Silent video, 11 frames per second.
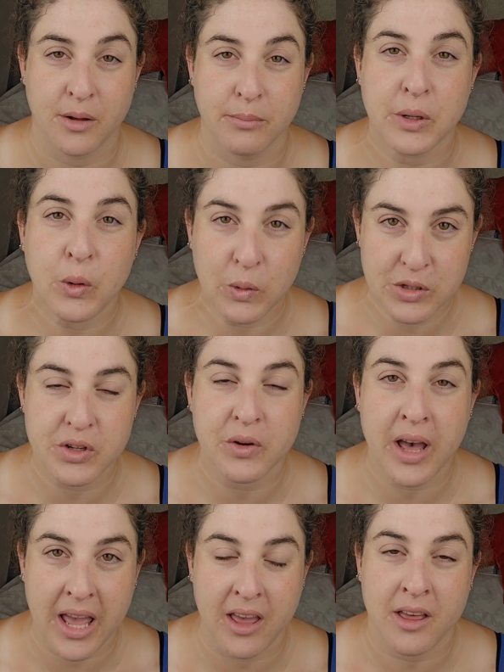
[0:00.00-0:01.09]
But also
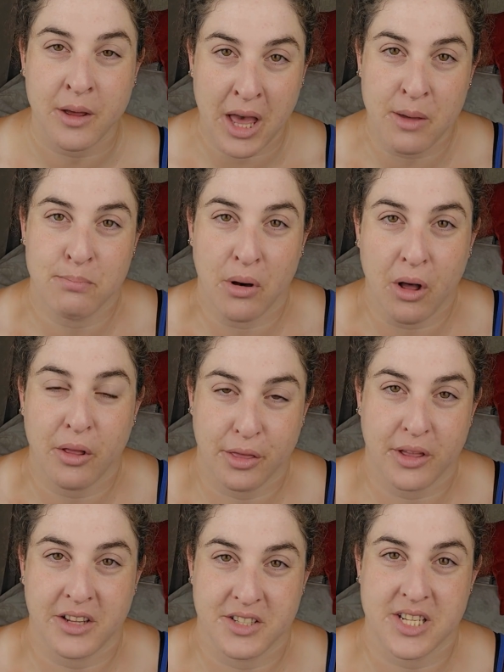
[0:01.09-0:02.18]
a bath
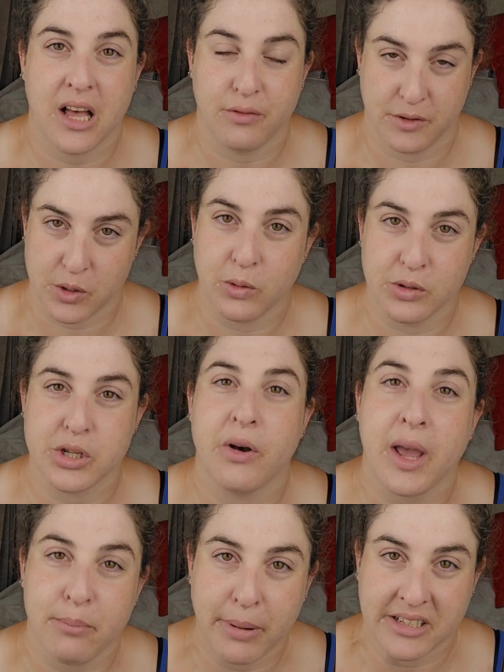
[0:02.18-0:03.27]
itself is also
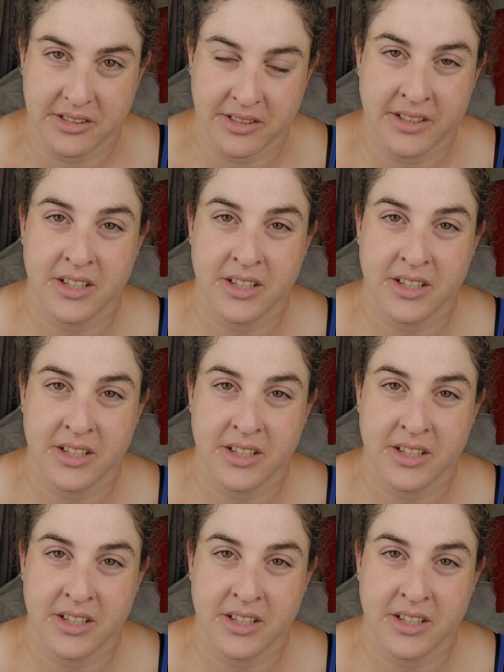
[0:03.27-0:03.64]
a bad.